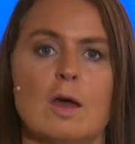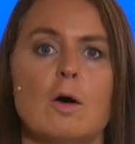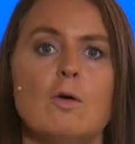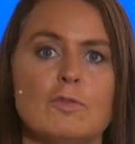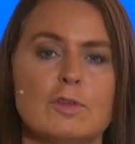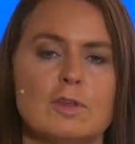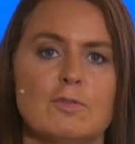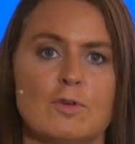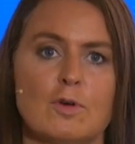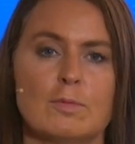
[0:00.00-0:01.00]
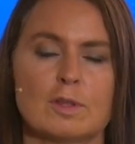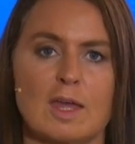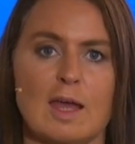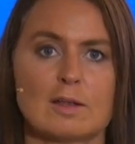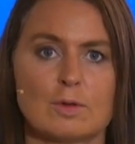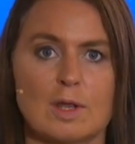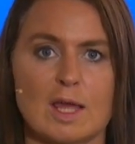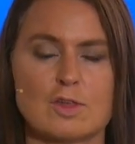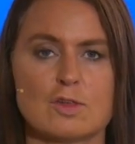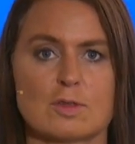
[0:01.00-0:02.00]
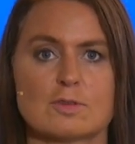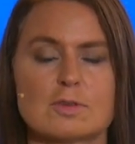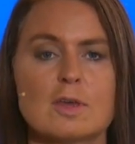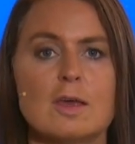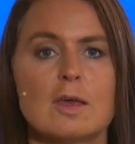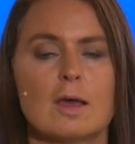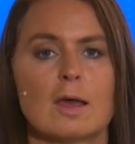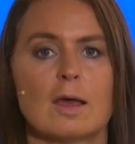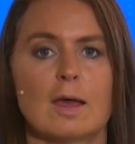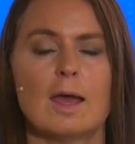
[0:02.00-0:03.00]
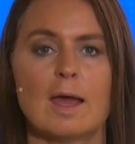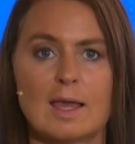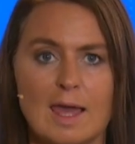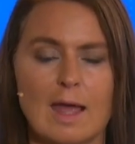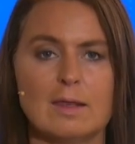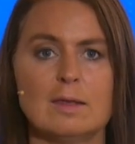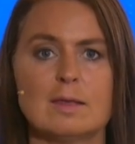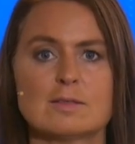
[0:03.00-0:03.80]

of the deferment calculations. Again,